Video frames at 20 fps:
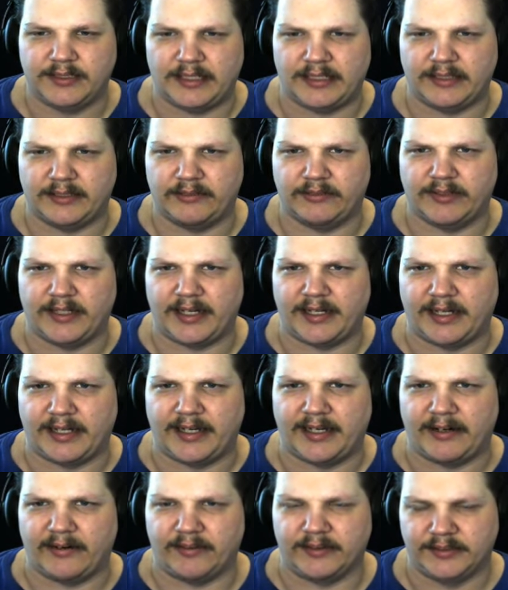I'll do that
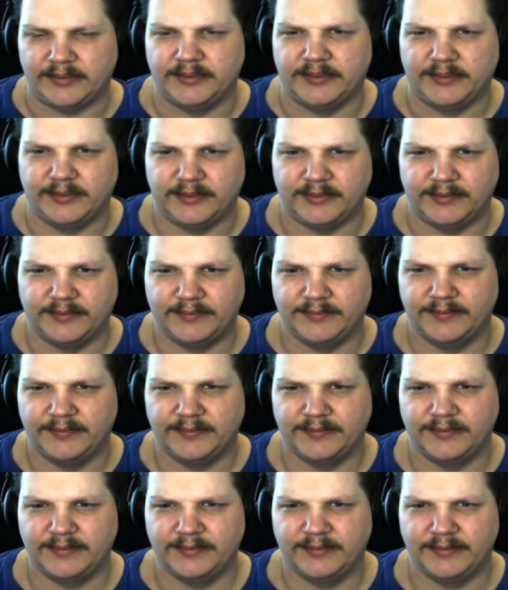later.
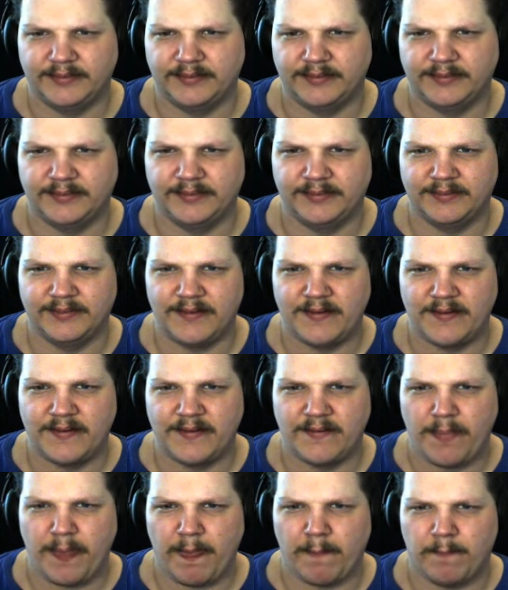
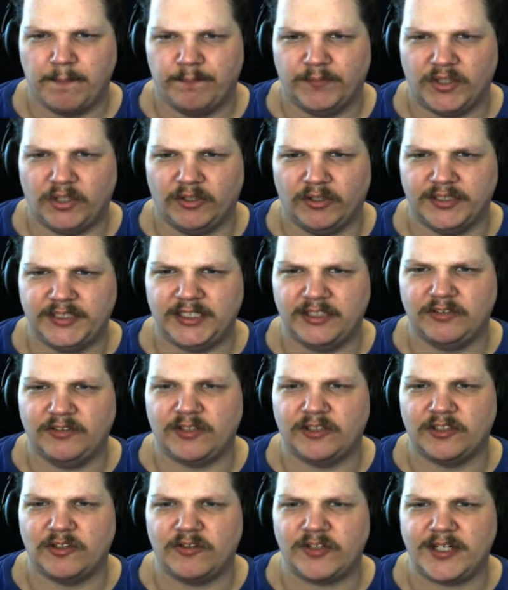You listened to
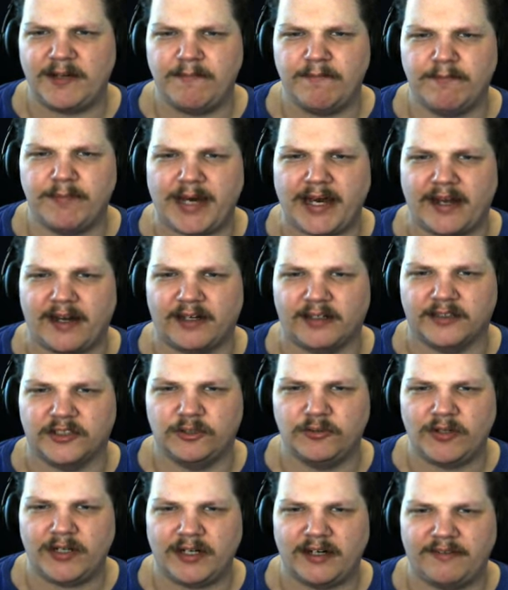the Talking Bear
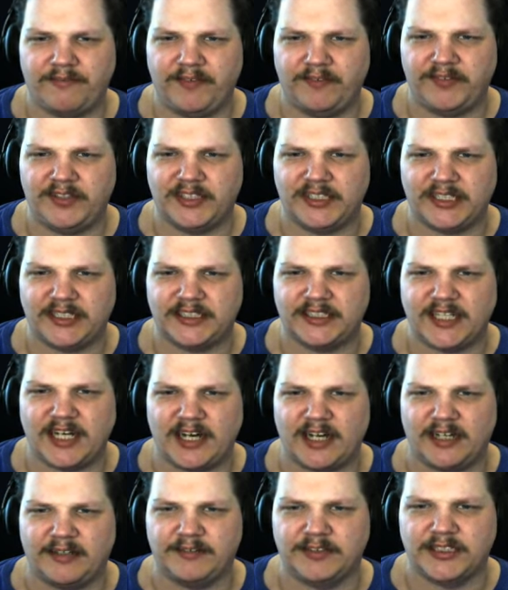256
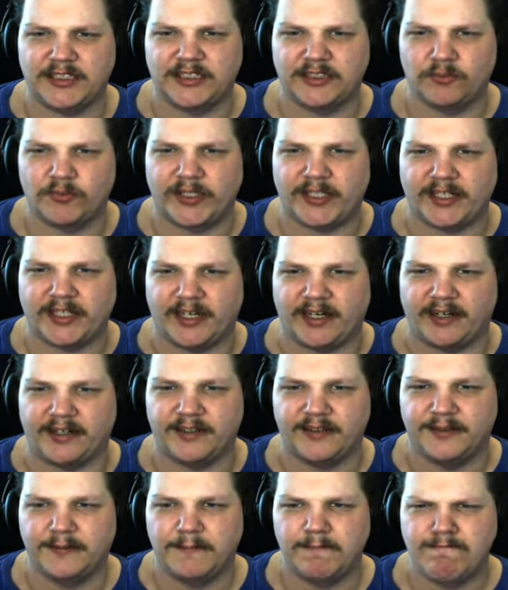times this
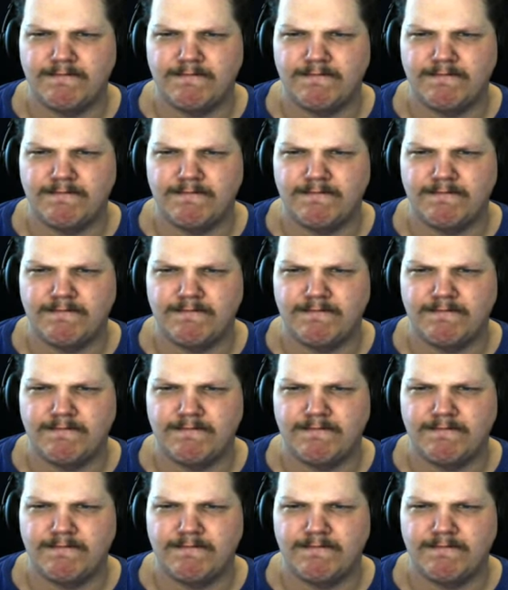weekend.